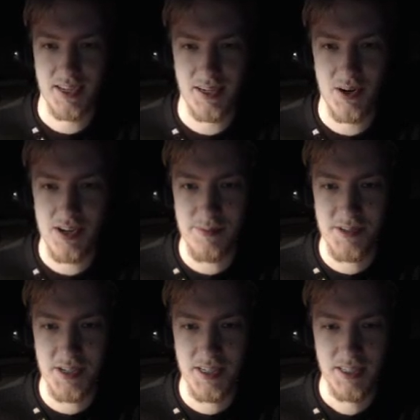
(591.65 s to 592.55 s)
An
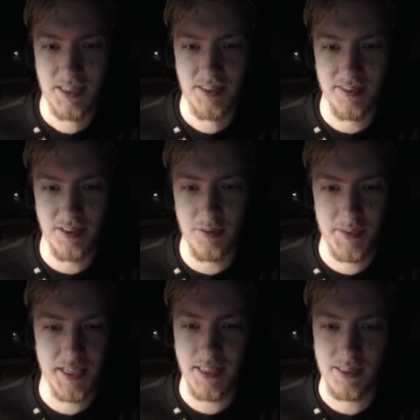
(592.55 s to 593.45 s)
armored
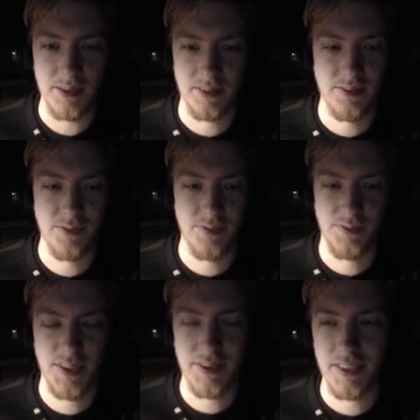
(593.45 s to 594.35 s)
snowman that looks
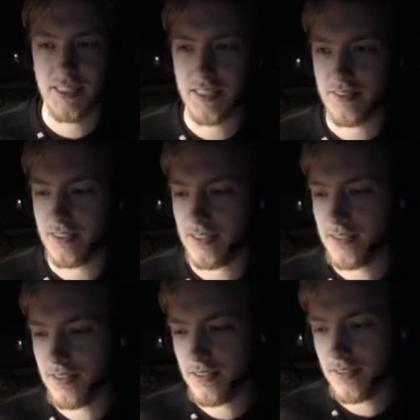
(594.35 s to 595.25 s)
very angry.
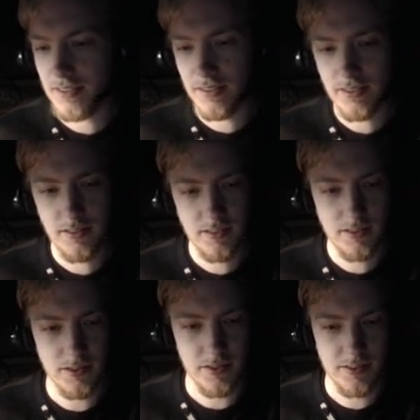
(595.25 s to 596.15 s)

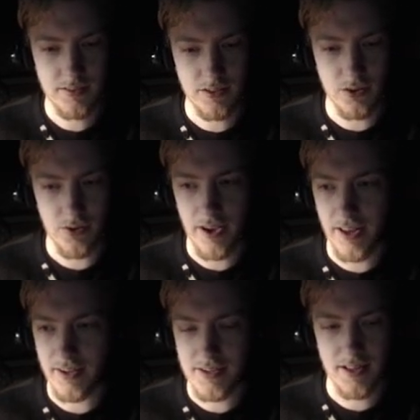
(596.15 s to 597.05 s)
Now let's go
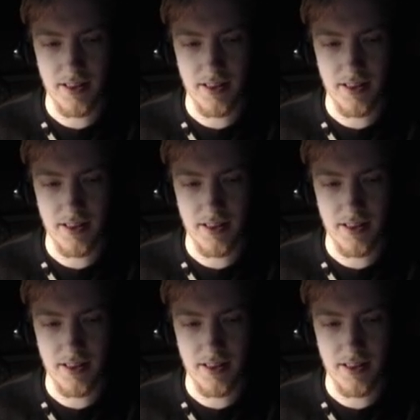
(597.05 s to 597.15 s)
edit